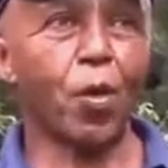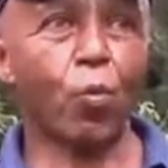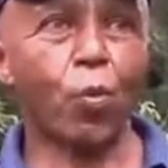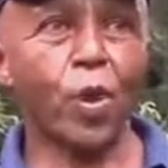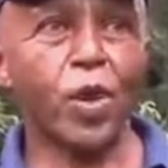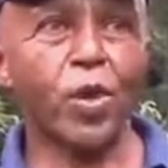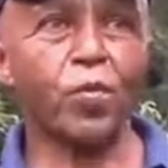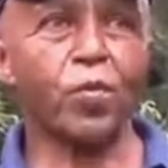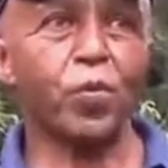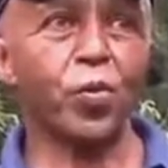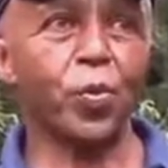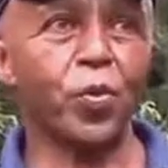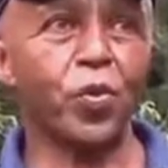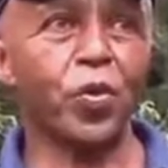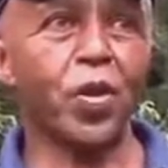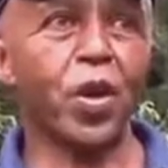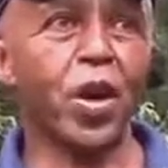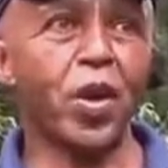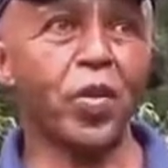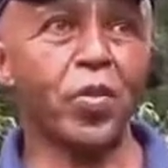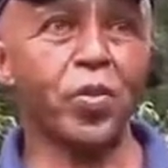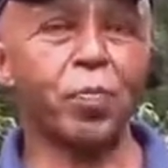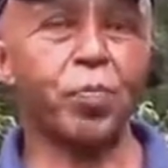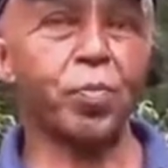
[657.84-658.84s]
wait for
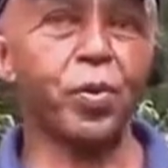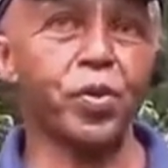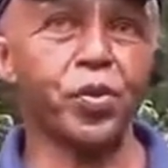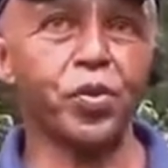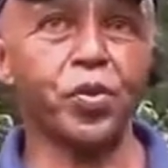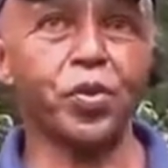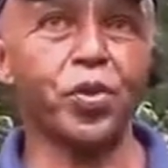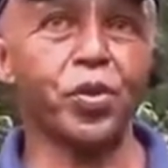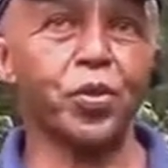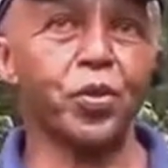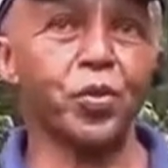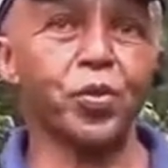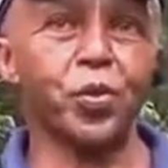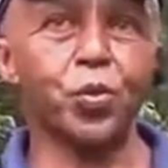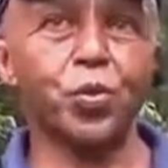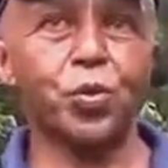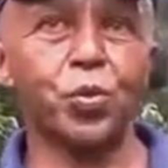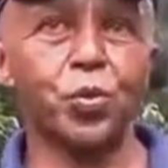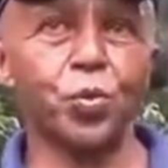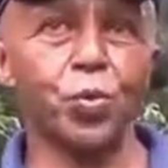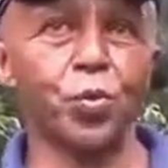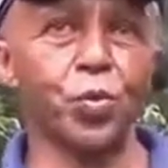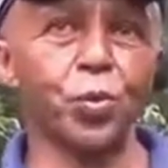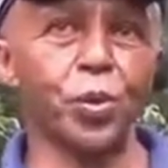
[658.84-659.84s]
the other person to
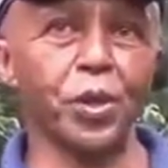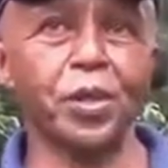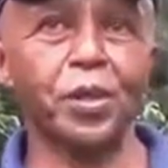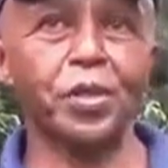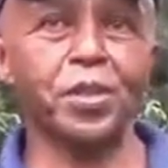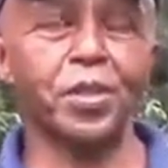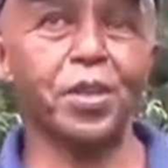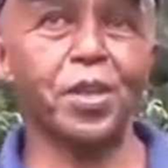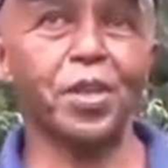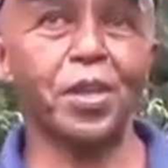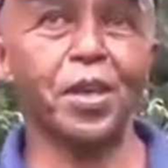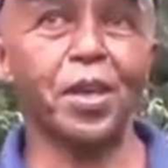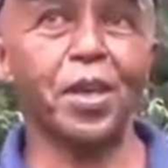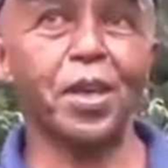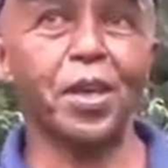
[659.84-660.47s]
do it,